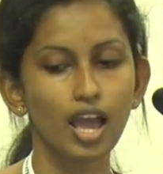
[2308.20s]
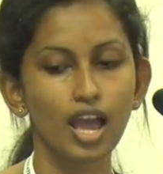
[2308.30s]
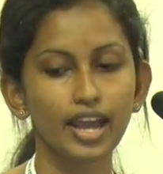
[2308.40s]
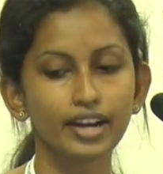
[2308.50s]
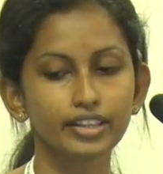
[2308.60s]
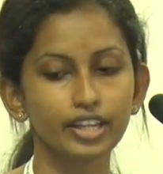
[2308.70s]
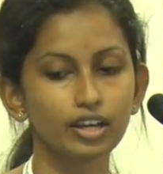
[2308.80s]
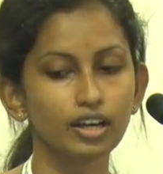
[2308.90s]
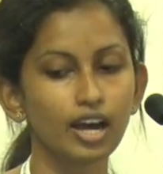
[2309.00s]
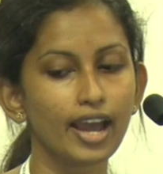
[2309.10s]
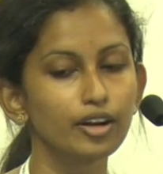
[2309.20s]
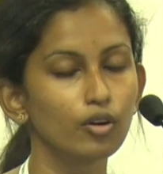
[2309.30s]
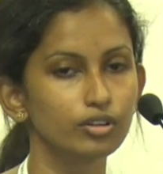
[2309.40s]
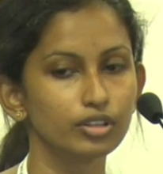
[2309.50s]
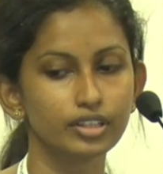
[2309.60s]

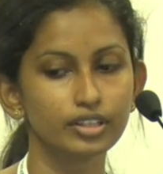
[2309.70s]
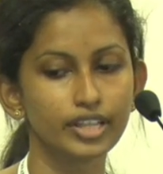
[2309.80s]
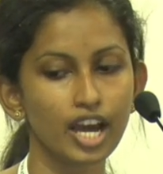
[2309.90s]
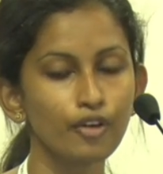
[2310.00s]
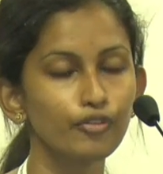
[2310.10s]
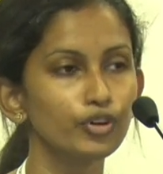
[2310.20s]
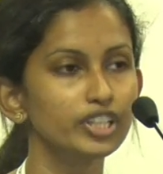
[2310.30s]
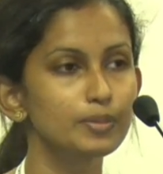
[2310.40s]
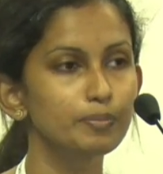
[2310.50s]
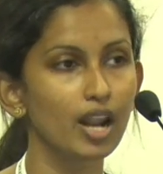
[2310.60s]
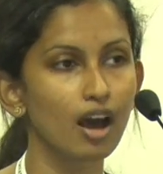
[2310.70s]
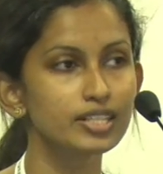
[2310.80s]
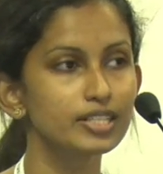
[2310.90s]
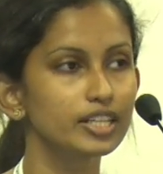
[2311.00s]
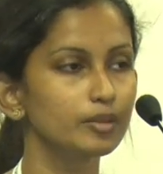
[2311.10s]
Therefore, this
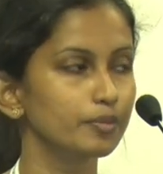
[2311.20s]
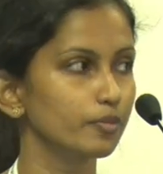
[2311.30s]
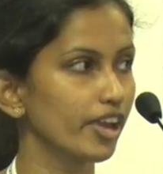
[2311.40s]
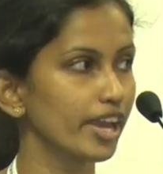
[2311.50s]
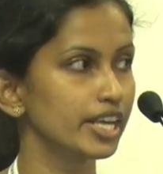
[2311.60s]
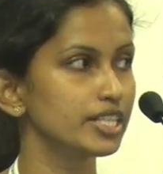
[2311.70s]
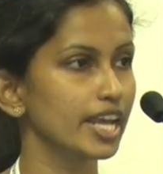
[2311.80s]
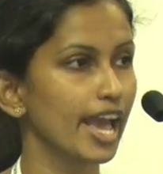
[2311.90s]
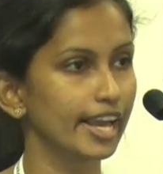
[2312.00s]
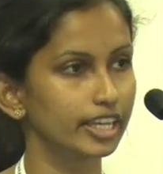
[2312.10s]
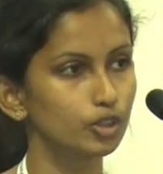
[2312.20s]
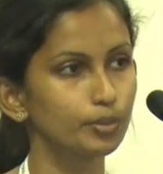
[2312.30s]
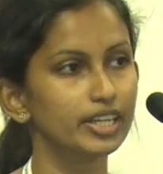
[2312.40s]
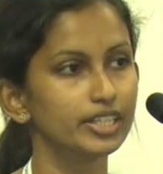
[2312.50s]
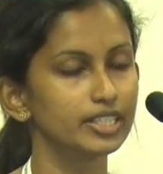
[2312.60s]
plastic waste
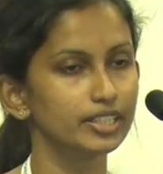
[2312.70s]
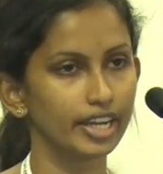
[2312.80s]
accumulates in the